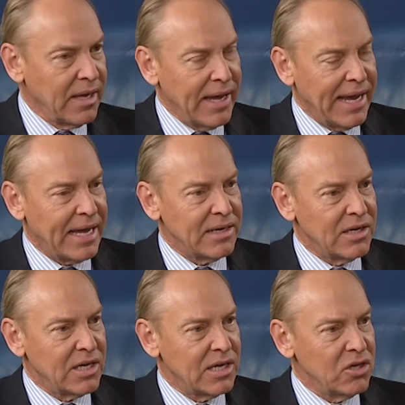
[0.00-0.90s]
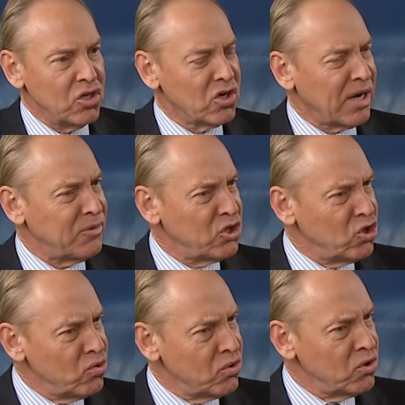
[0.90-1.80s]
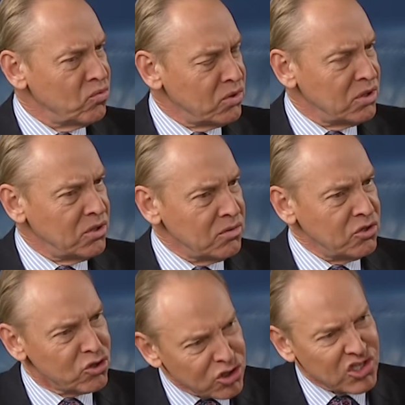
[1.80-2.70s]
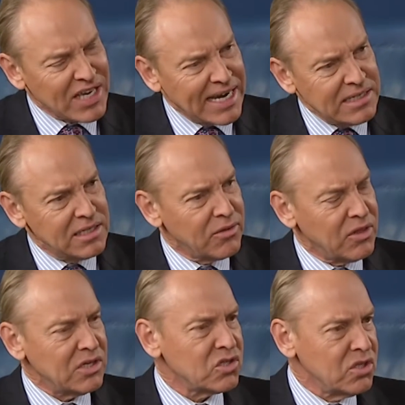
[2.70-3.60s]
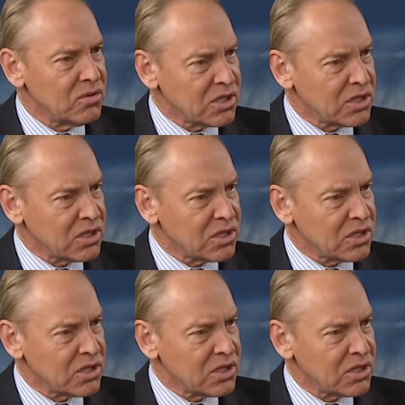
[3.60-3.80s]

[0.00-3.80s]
And you know, I mean, your side did things too.